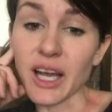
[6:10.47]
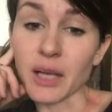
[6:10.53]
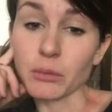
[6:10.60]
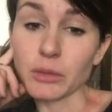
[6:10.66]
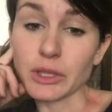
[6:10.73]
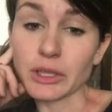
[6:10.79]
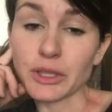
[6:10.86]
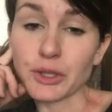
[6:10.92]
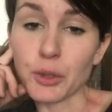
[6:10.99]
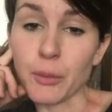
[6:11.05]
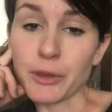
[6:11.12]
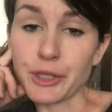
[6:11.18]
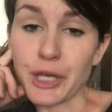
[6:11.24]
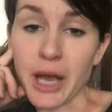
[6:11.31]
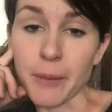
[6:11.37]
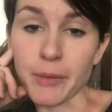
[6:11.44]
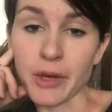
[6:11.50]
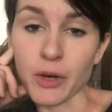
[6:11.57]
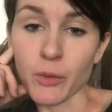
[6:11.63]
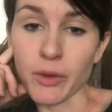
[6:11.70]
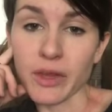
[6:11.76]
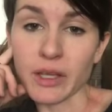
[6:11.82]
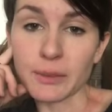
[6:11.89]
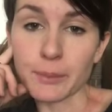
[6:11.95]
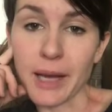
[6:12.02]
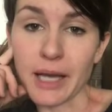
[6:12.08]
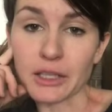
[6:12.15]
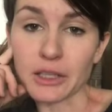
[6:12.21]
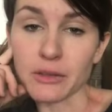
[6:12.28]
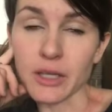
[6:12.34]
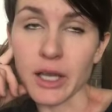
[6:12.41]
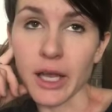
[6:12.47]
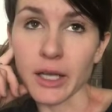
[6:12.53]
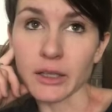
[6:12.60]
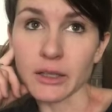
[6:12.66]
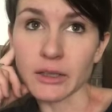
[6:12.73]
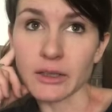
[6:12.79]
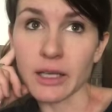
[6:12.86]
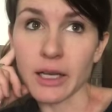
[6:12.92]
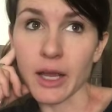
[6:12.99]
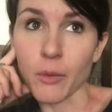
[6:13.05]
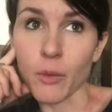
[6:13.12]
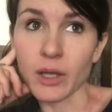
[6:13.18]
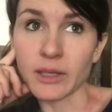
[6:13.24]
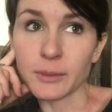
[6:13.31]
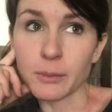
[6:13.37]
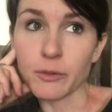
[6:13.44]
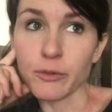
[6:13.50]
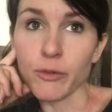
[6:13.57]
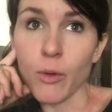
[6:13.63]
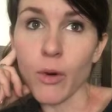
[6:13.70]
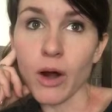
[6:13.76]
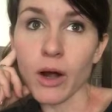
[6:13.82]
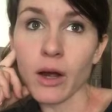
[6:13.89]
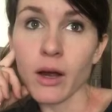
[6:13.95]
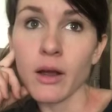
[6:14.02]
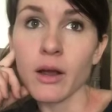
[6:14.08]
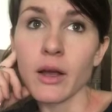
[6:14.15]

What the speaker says: I'm just so much happier with this batch of aligners than I was before.